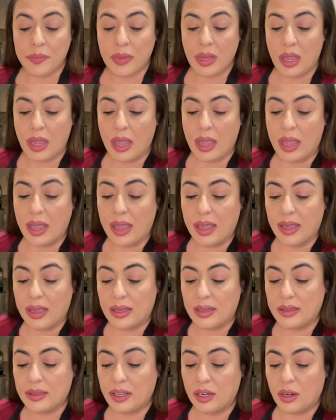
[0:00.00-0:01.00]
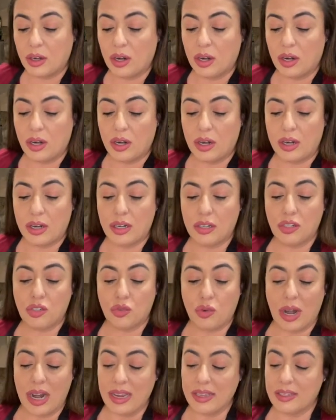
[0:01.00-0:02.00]
And there are
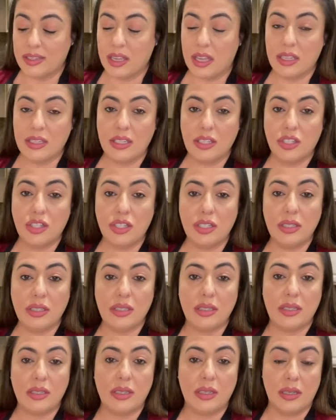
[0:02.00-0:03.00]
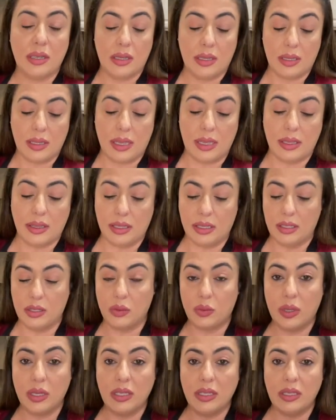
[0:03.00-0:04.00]
dry sausages like these
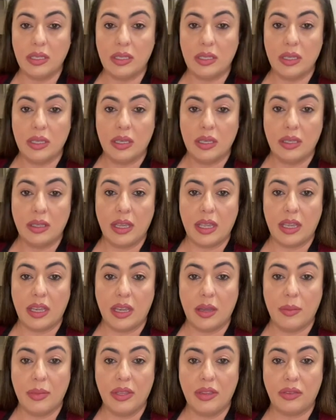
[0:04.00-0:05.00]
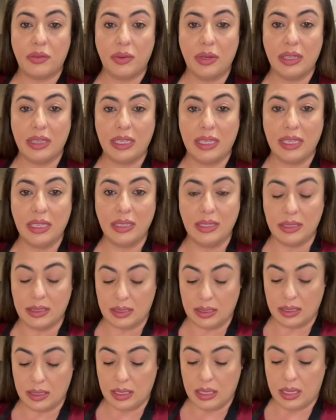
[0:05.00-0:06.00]
ones. They come in 3 links,
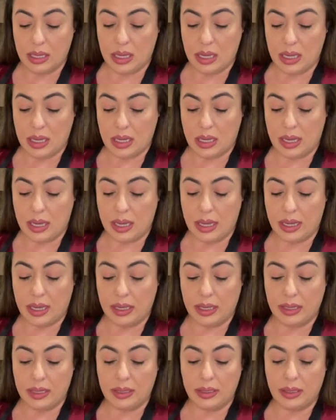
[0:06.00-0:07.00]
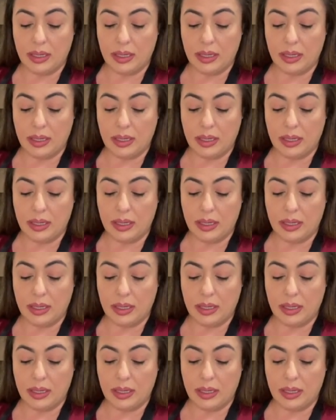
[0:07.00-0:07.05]
and